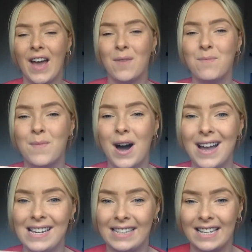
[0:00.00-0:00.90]

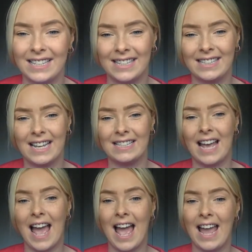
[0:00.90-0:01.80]
My sentence says
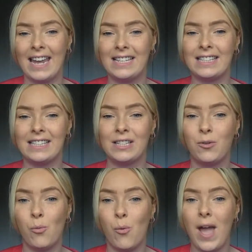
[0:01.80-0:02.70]
a
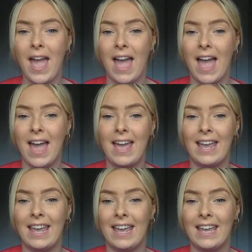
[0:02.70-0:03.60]
square
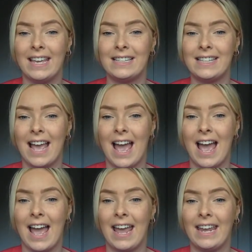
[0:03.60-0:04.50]
is
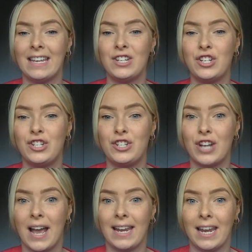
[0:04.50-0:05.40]
a
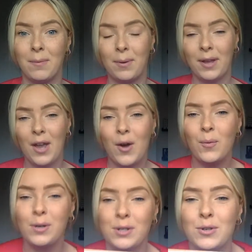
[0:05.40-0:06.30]
shape.
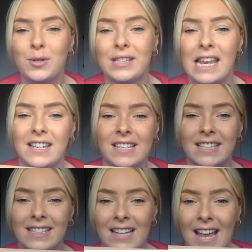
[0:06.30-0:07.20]
What does your
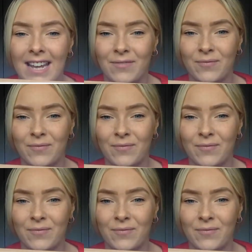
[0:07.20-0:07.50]
sentence say?